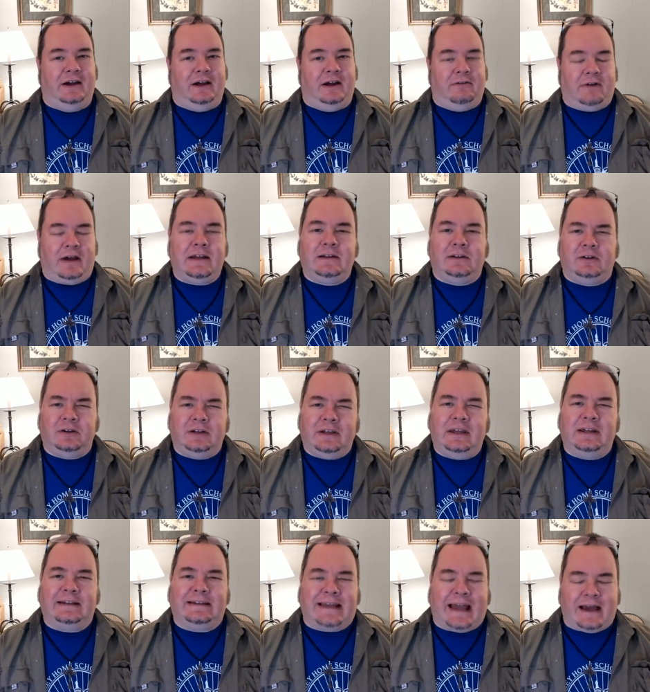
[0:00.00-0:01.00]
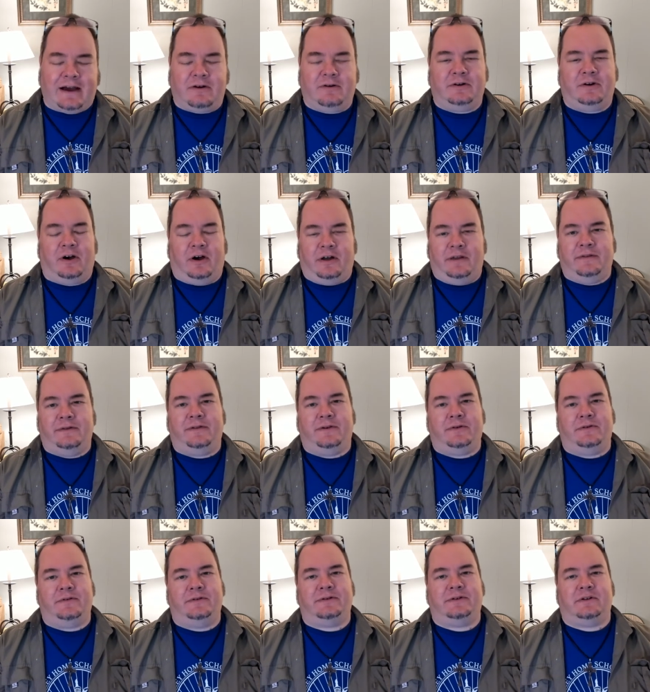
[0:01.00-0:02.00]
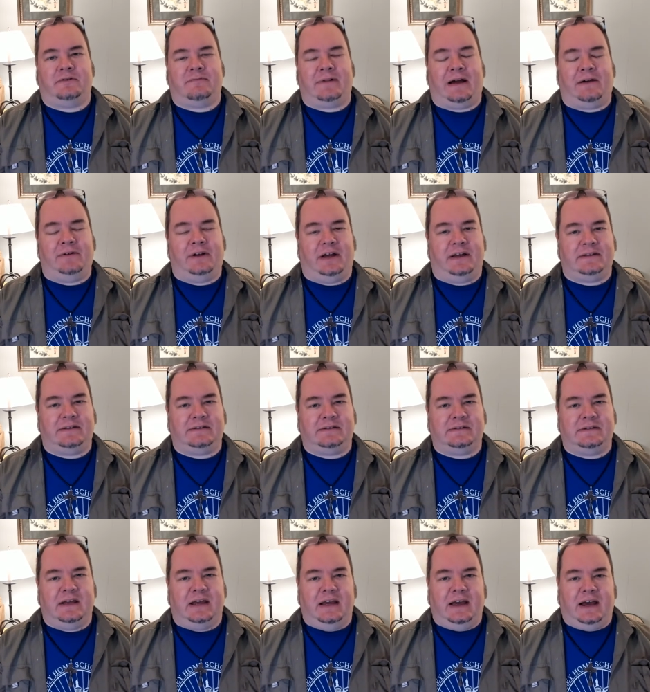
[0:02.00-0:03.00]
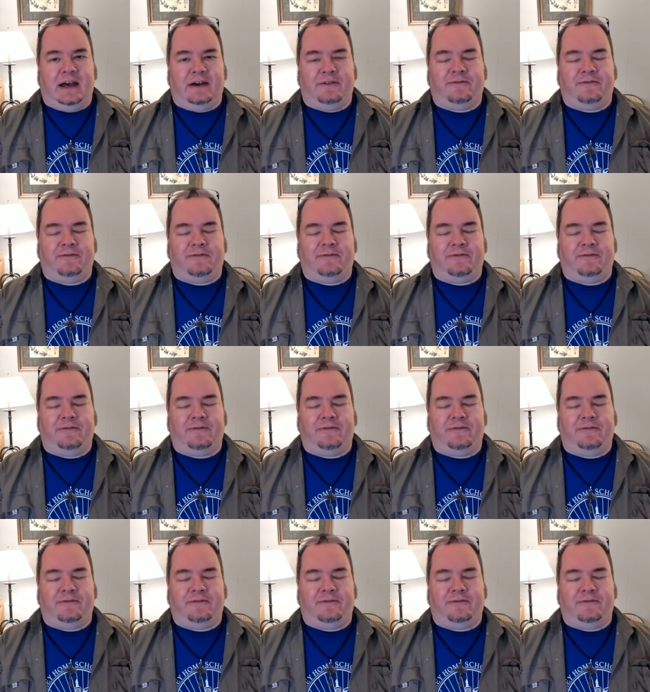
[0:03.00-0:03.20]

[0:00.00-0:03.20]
right? Looking down on those around us uh,